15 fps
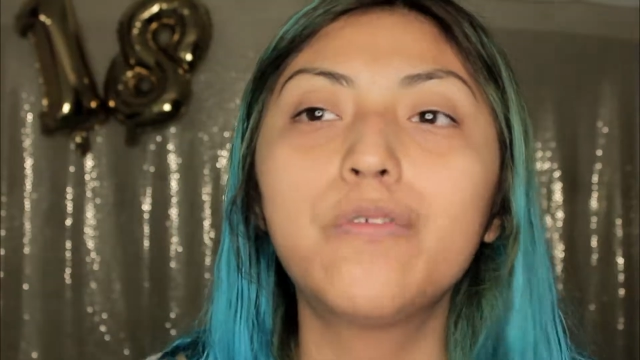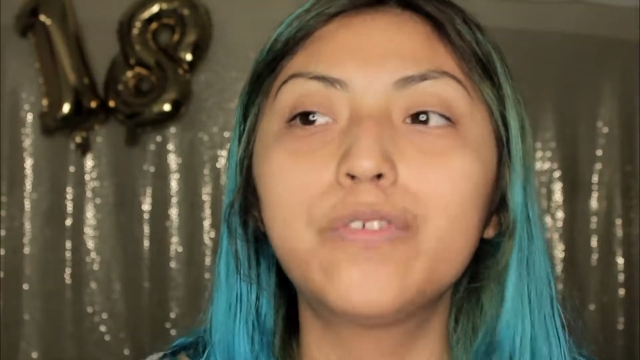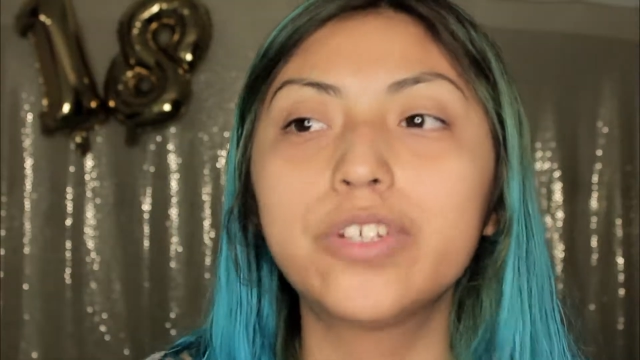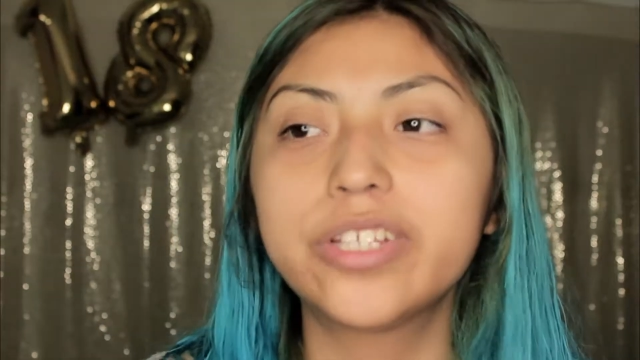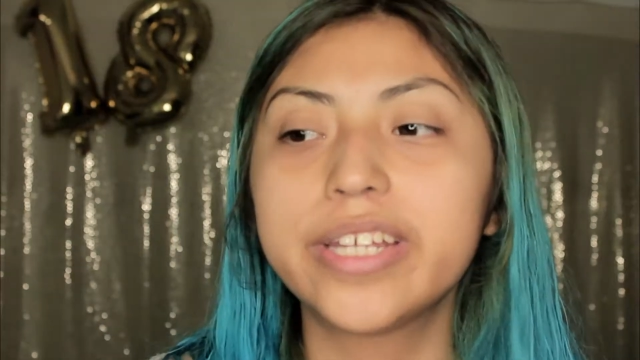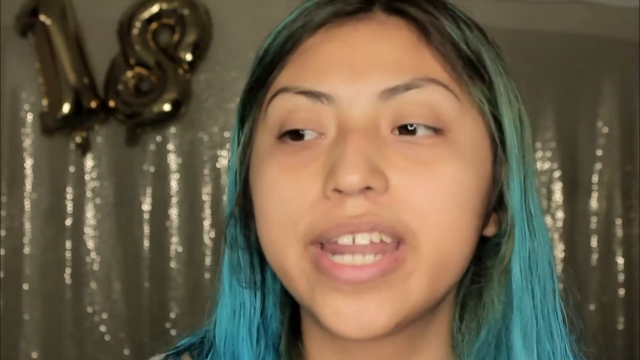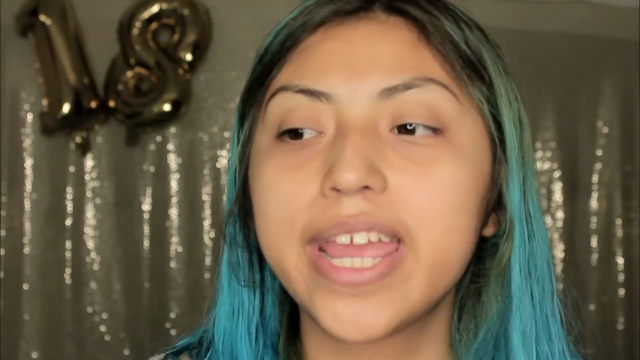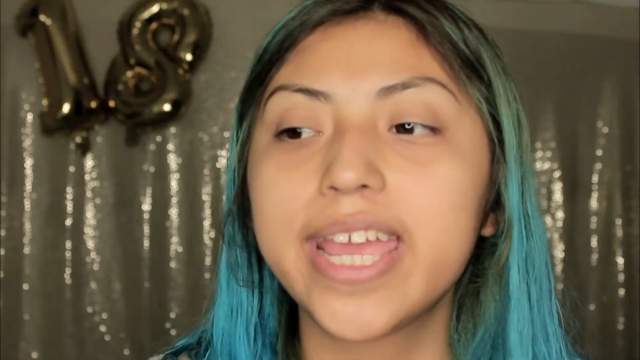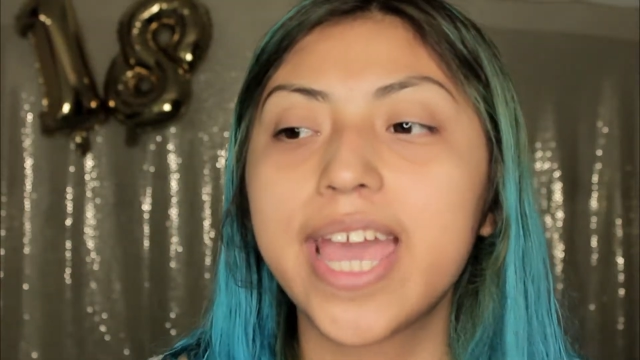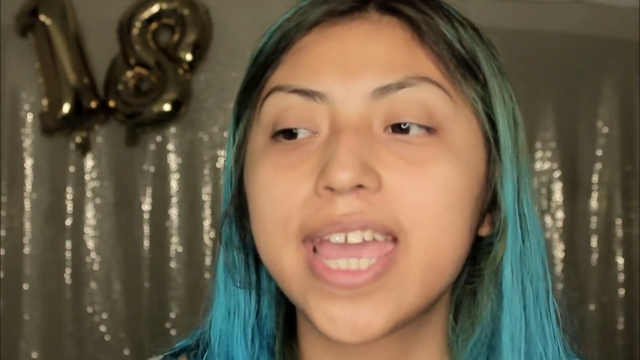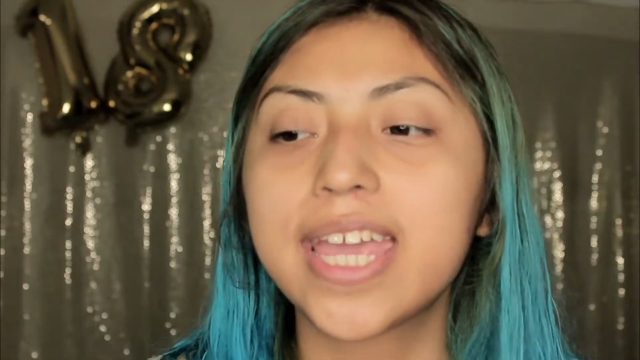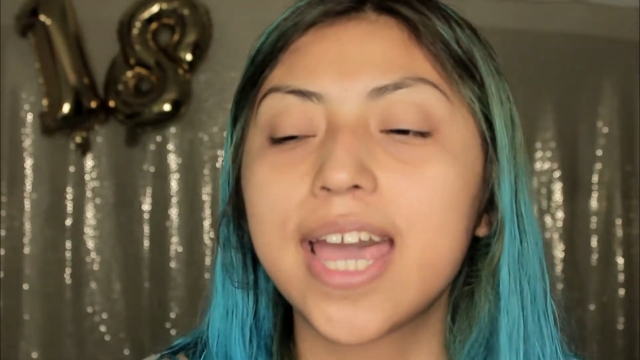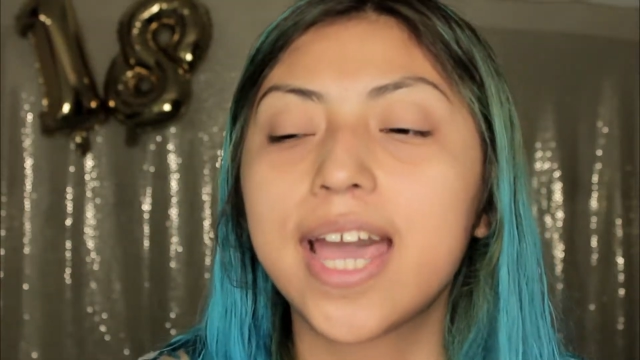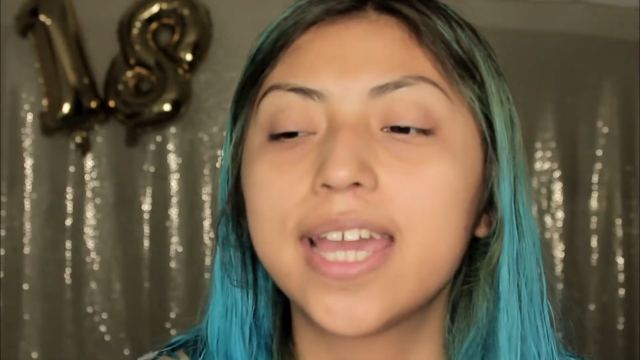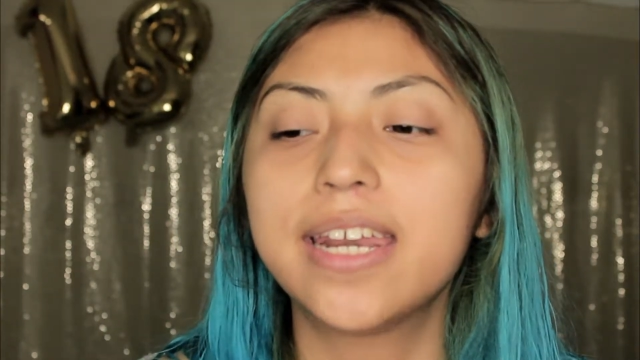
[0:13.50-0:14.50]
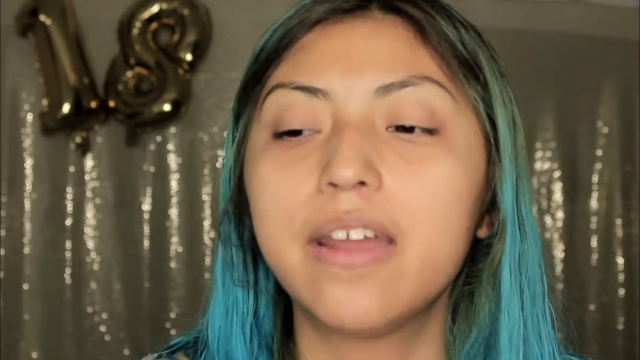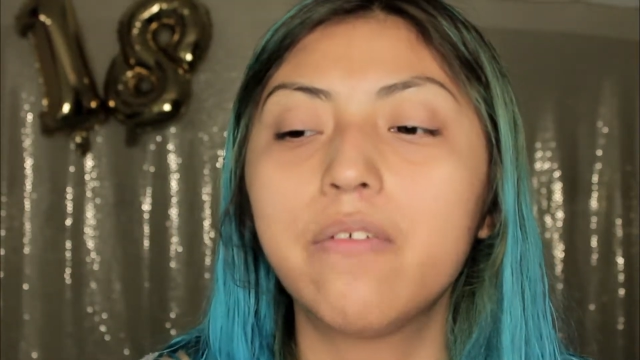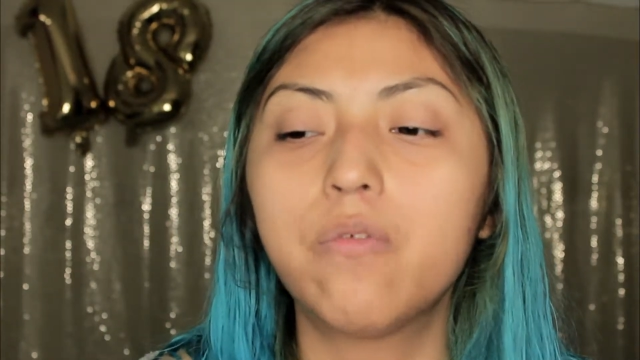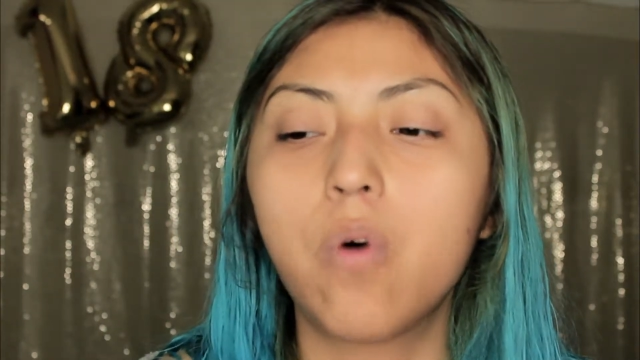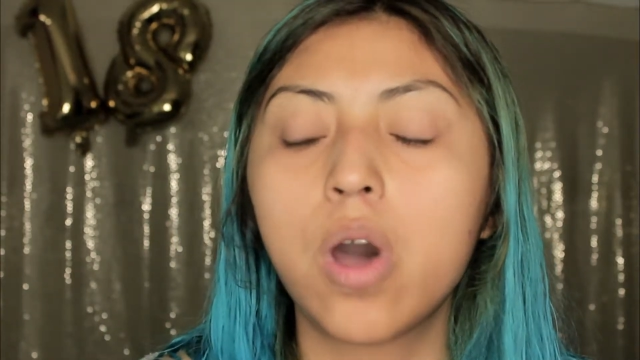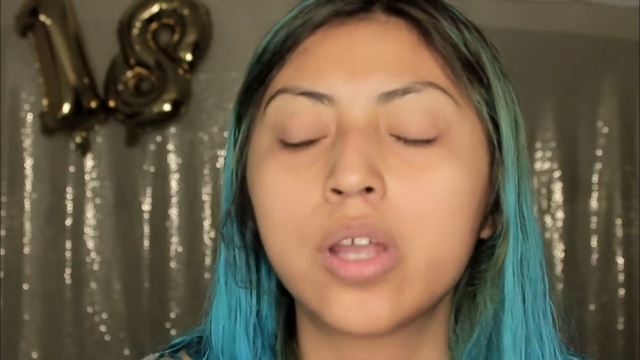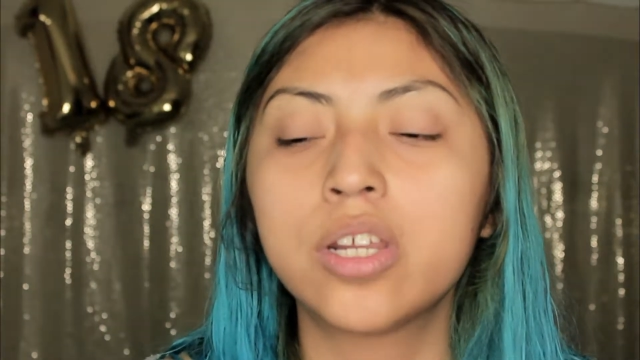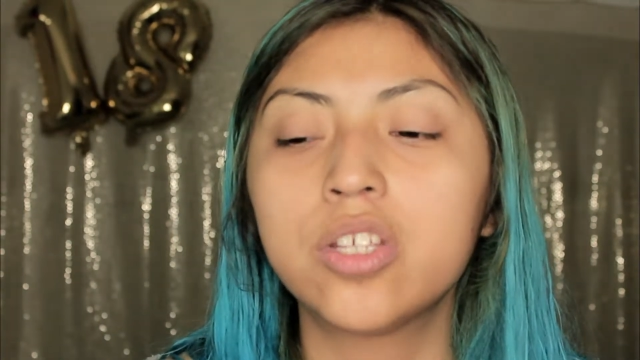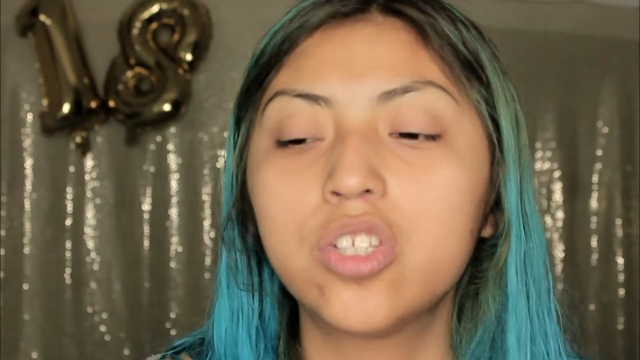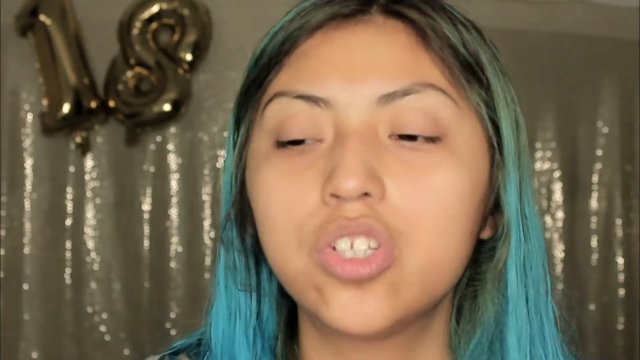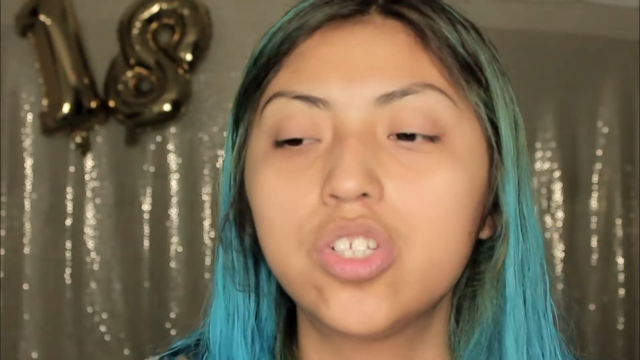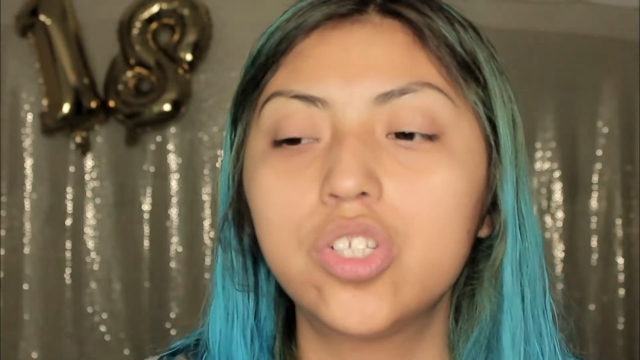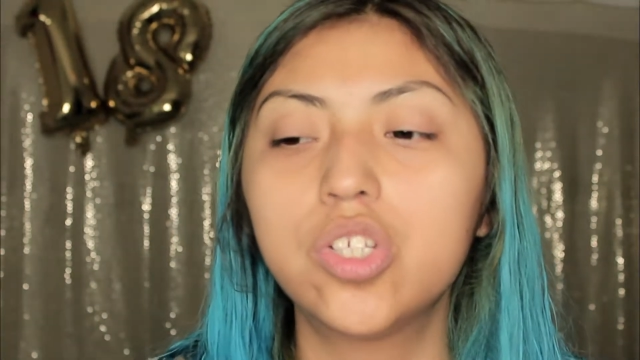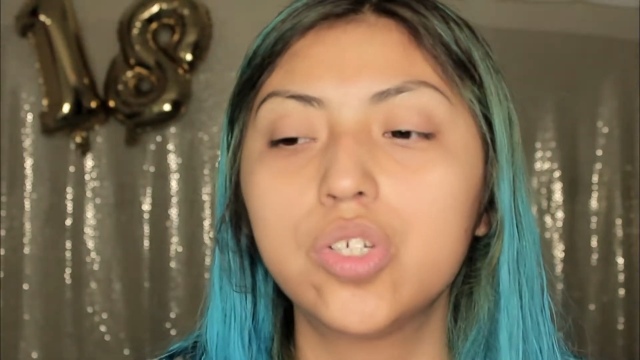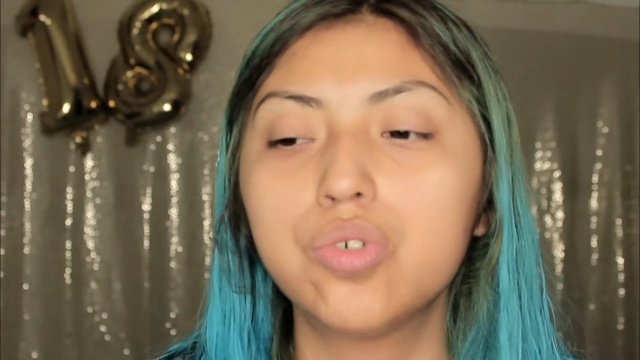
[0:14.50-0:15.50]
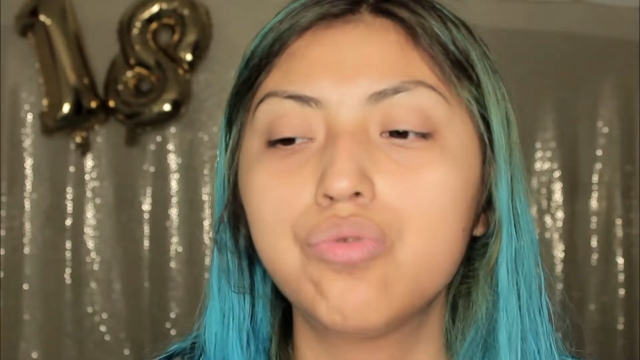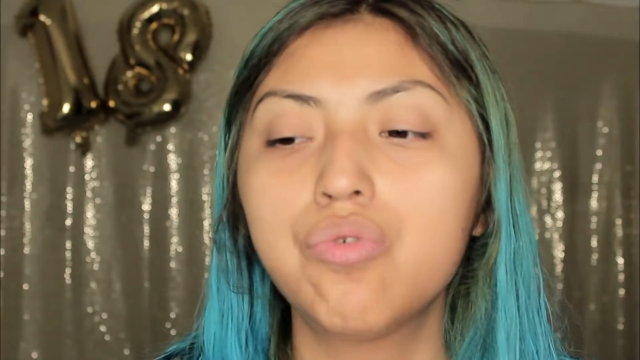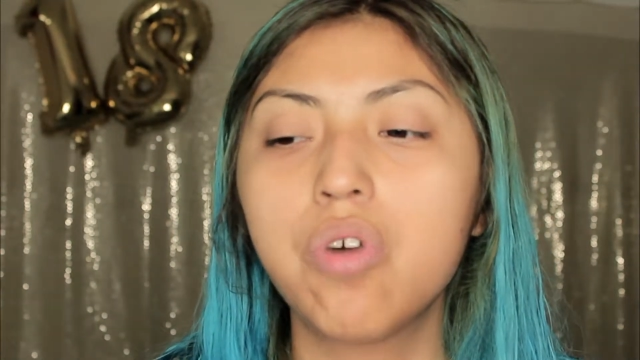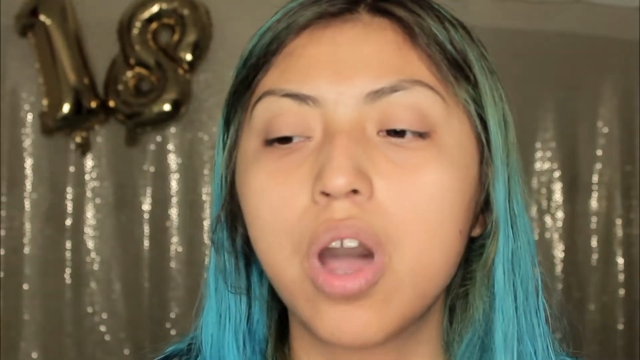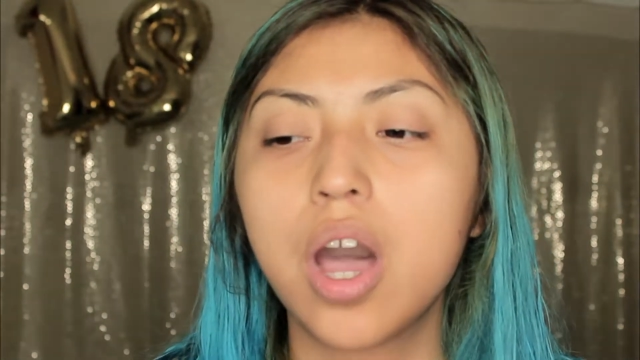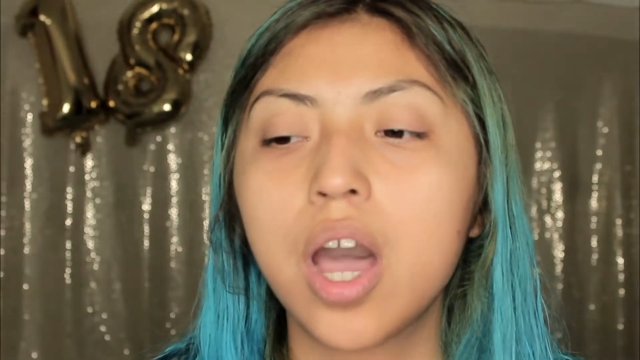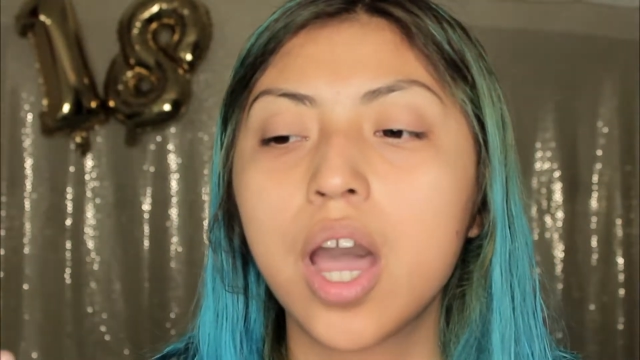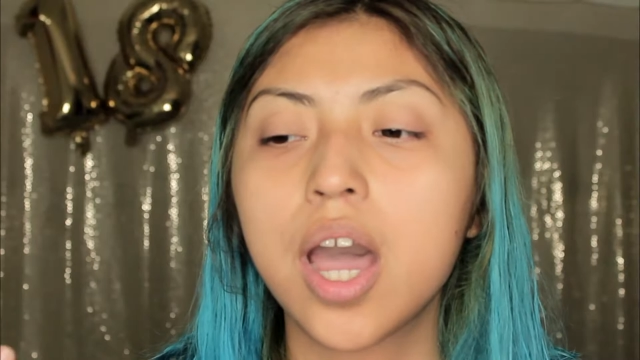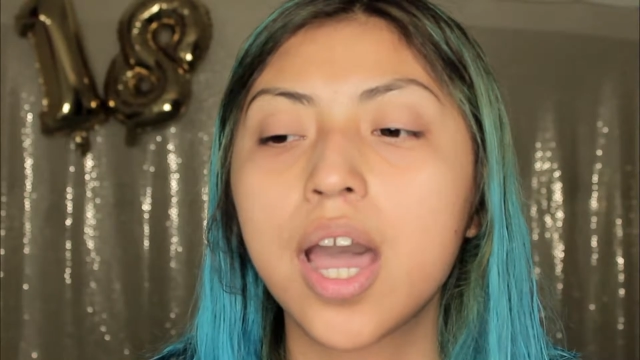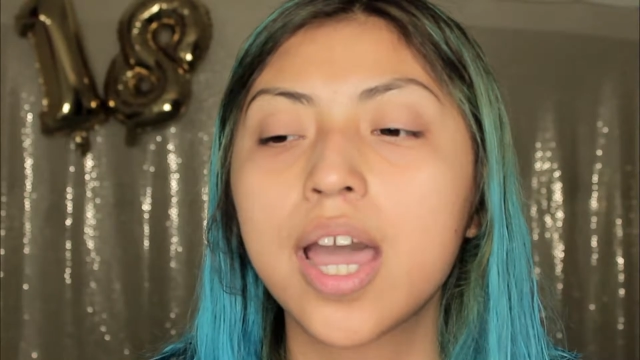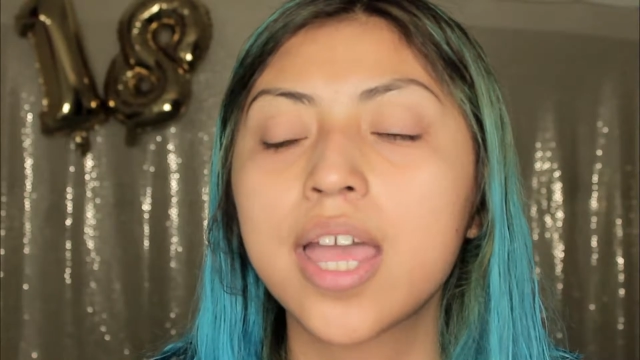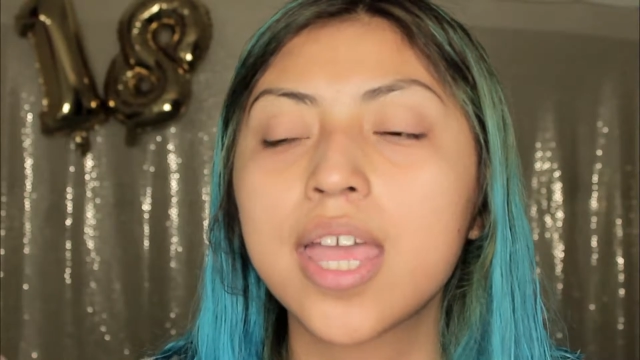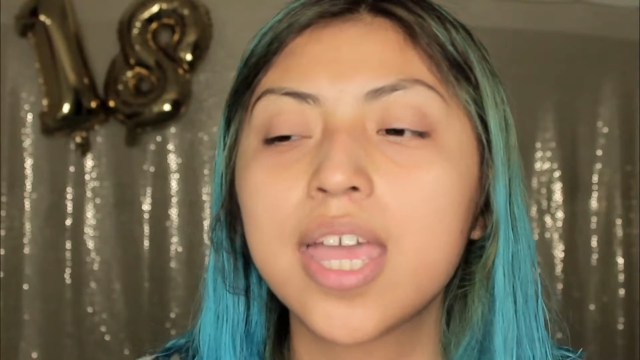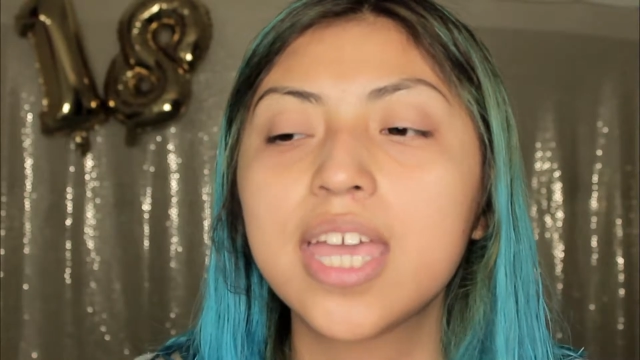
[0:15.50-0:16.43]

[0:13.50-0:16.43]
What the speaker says: for today, I kind of wanted to do a